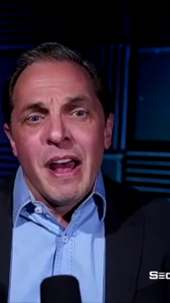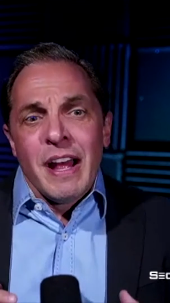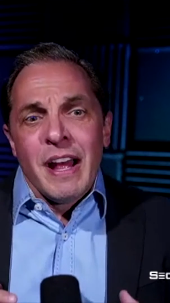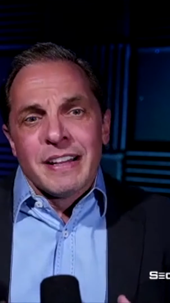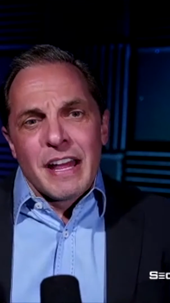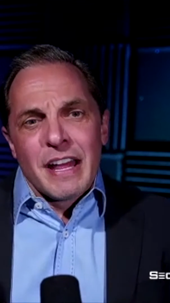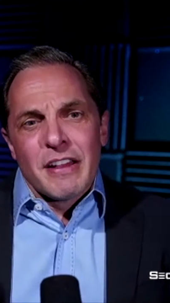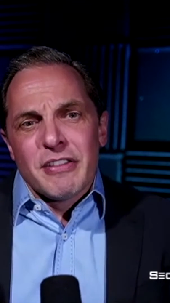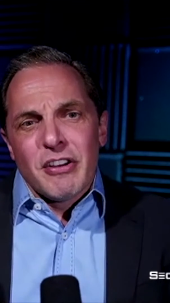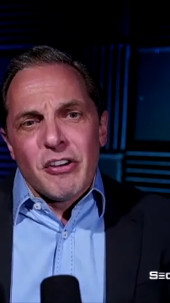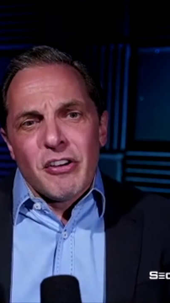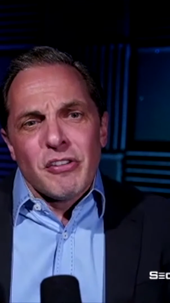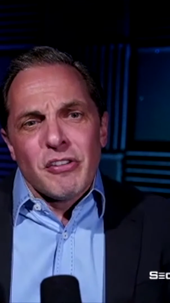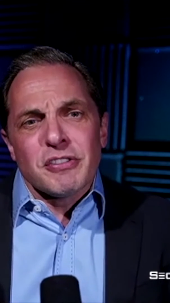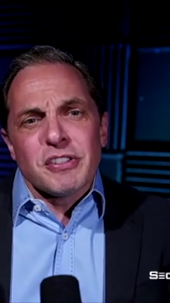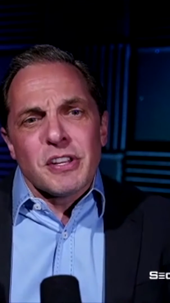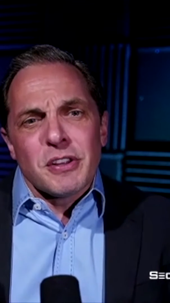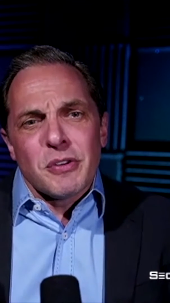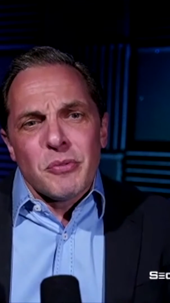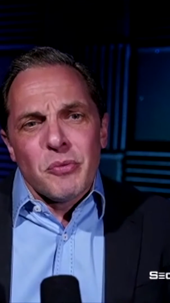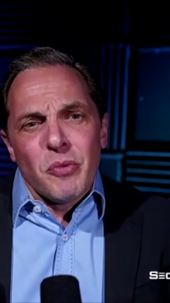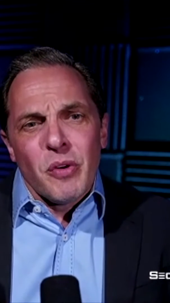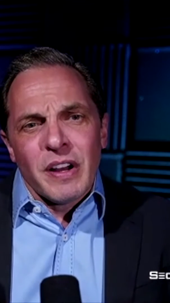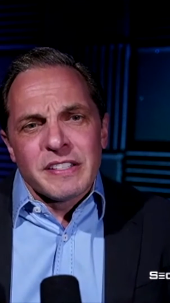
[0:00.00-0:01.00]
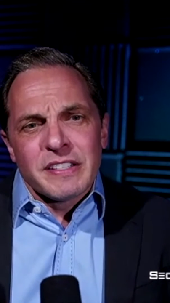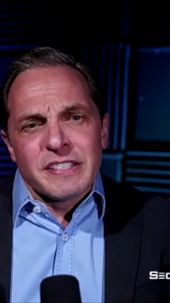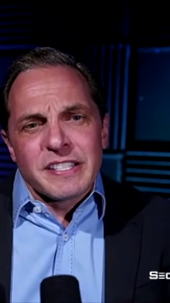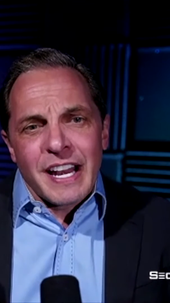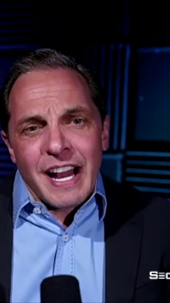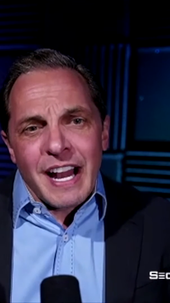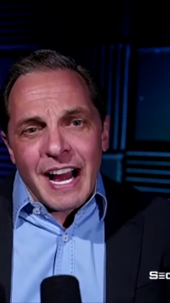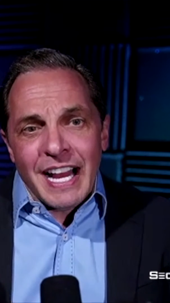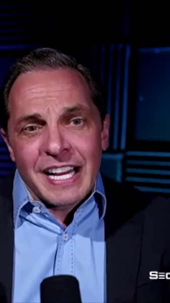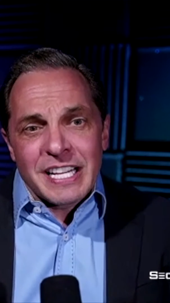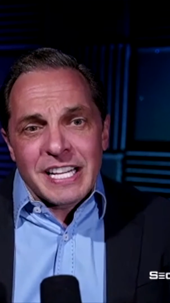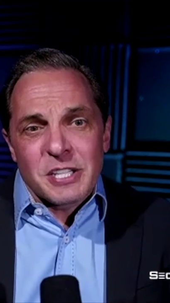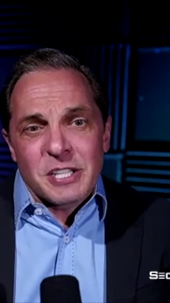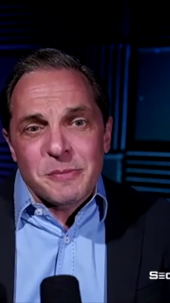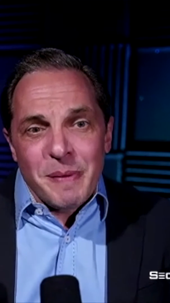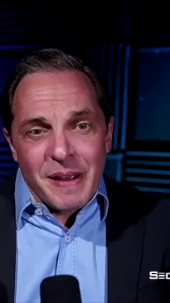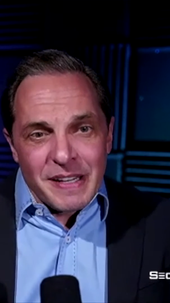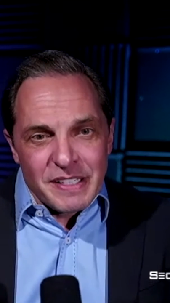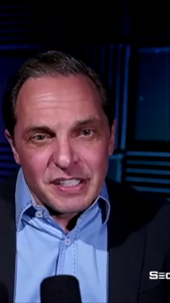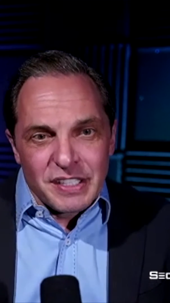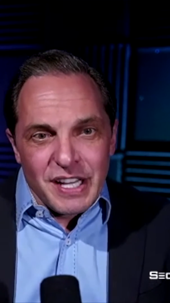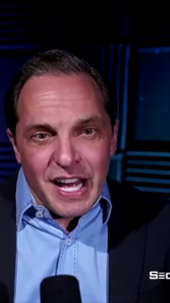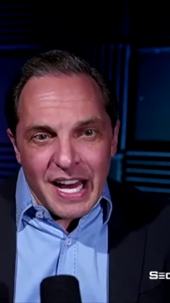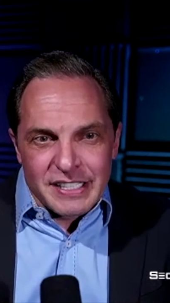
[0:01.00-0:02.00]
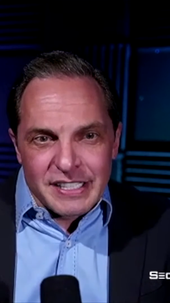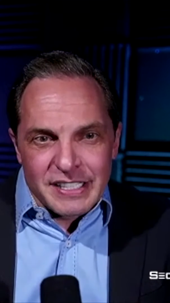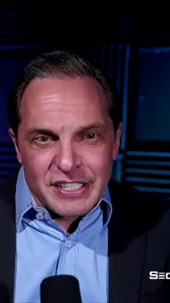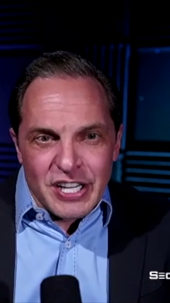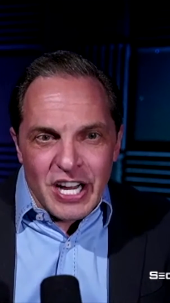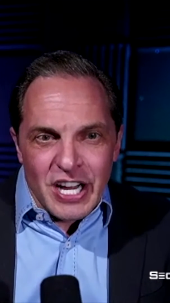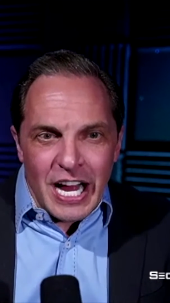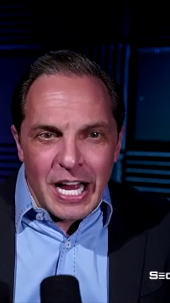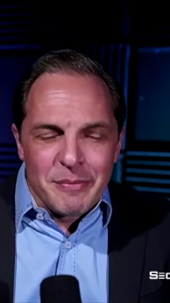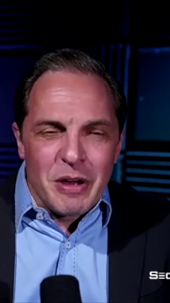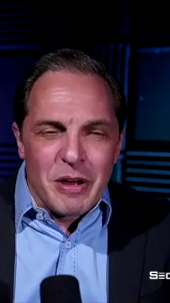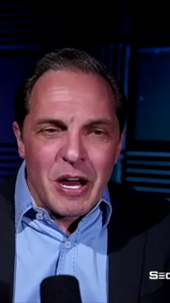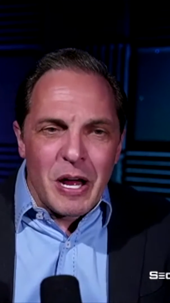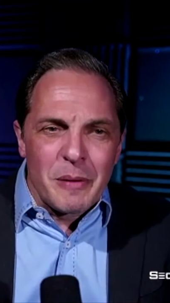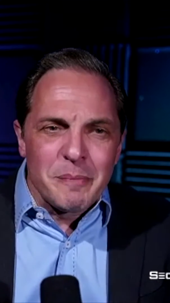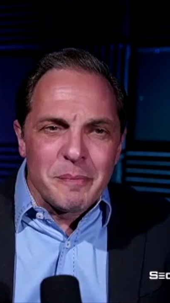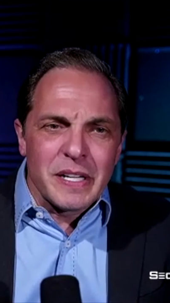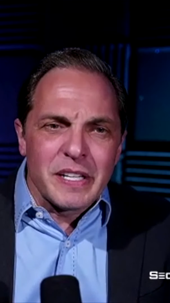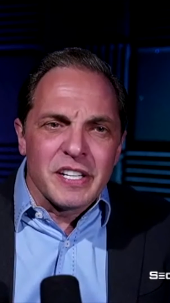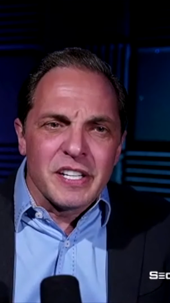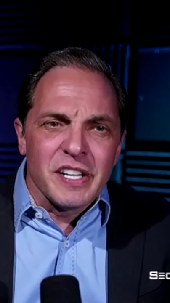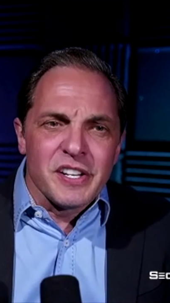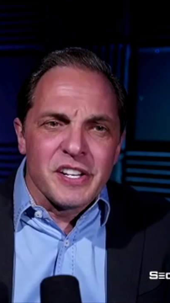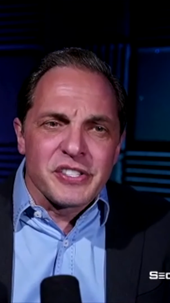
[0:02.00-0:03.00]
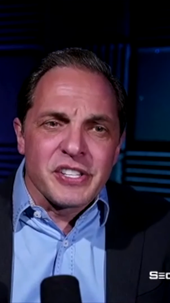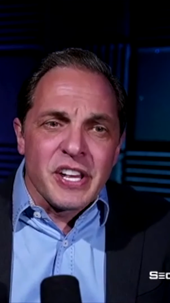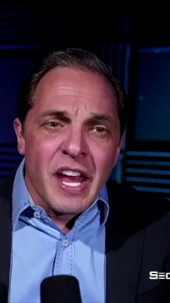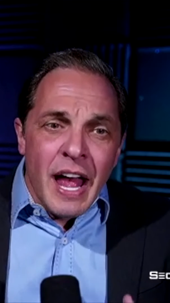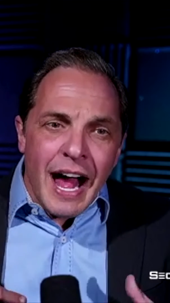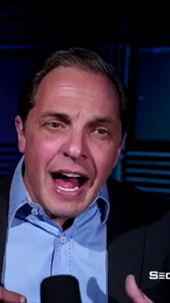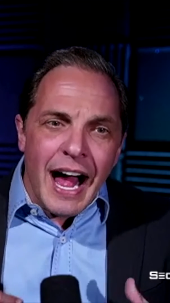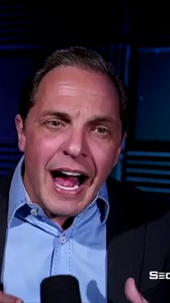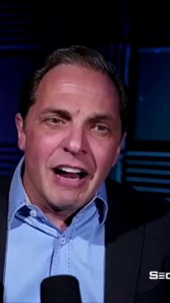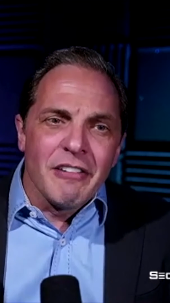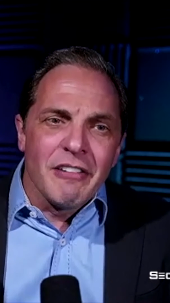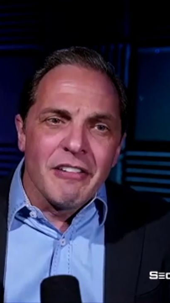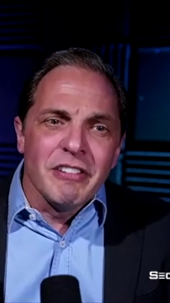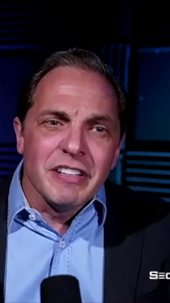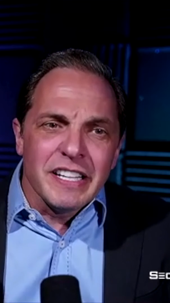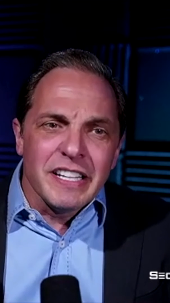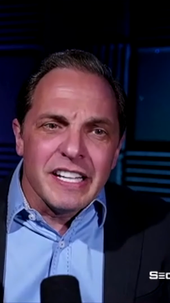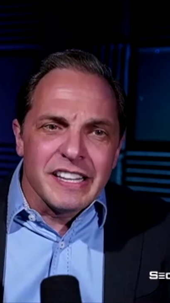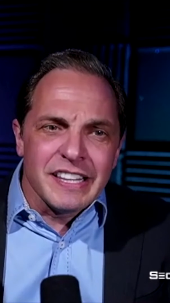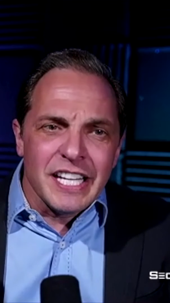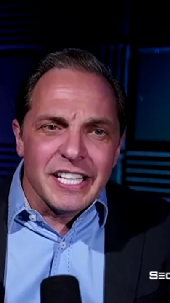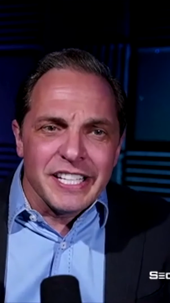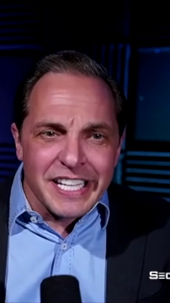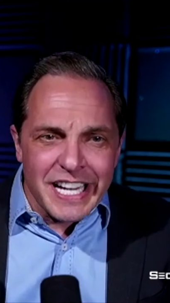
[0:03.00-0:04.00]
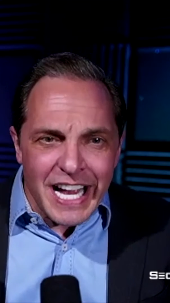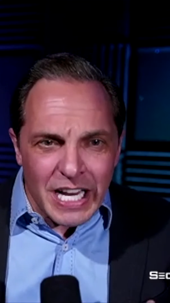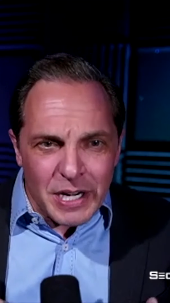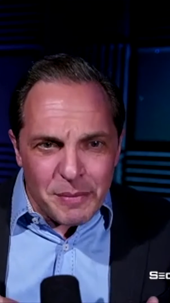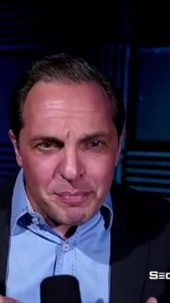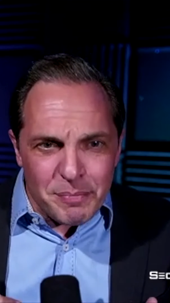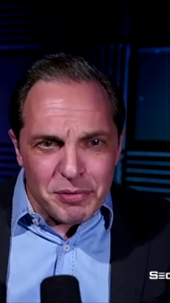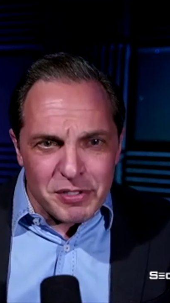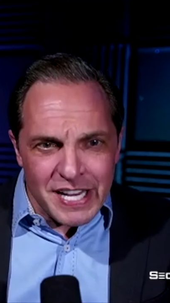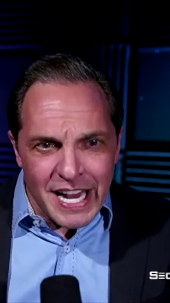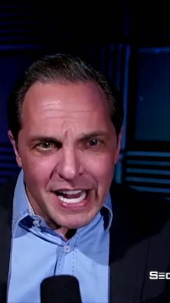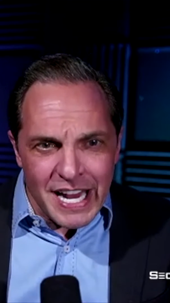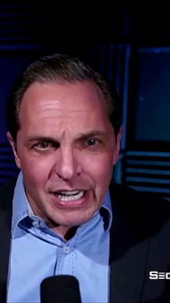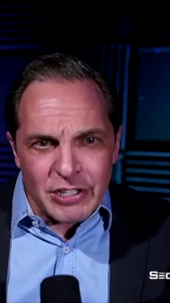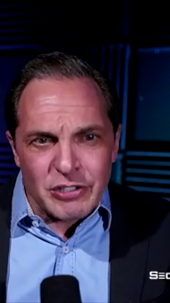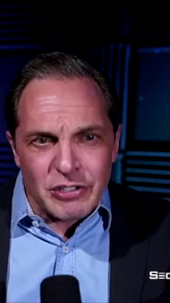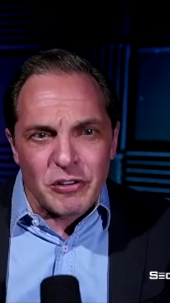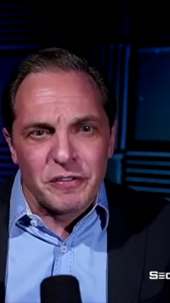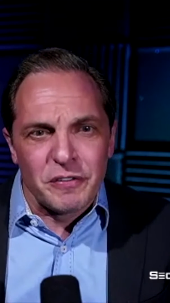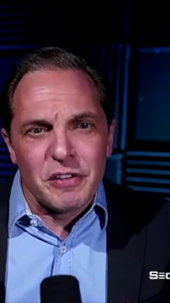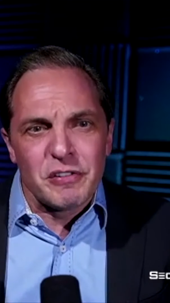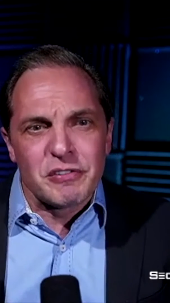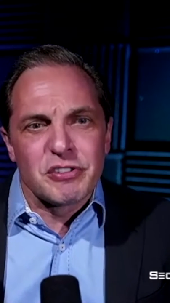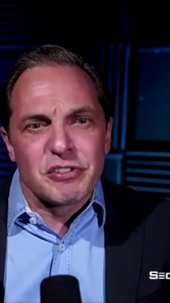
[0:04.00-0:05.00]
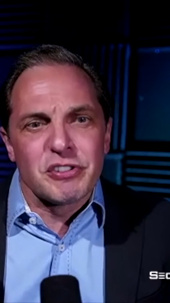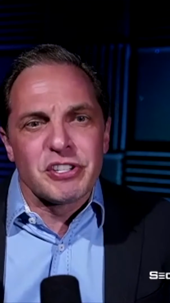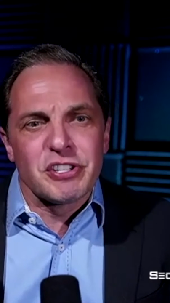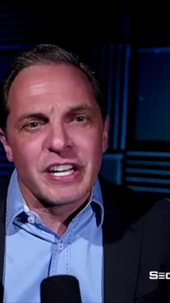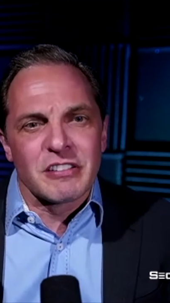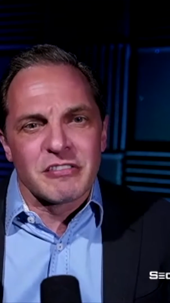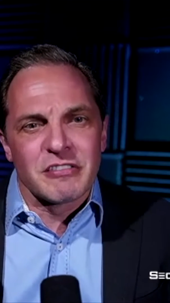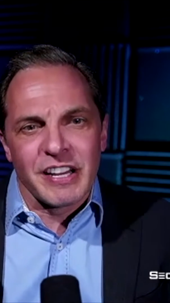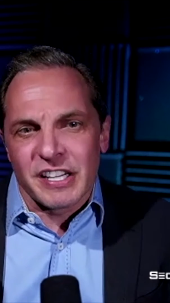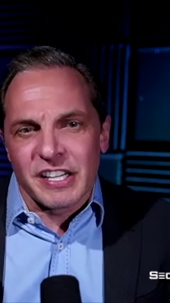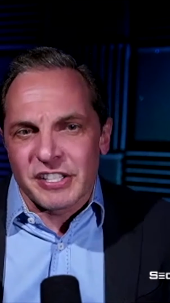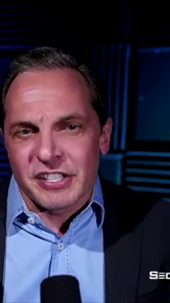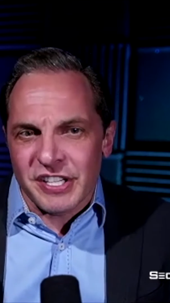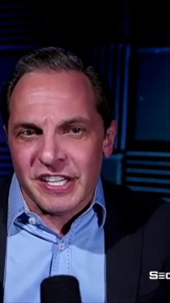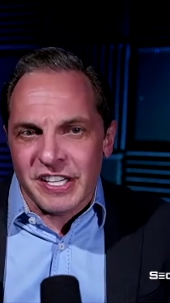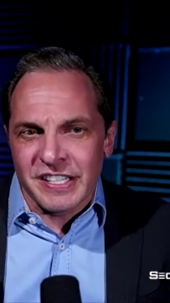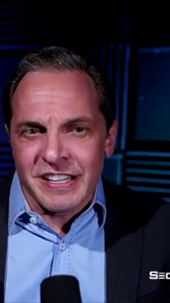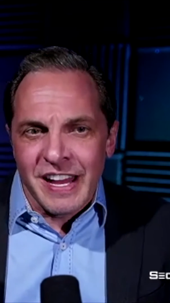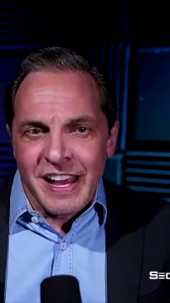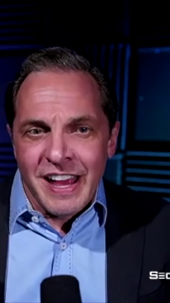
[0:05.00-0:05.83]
those are the ones that I spend a lot of time on, because I really think you got to protect our future generation.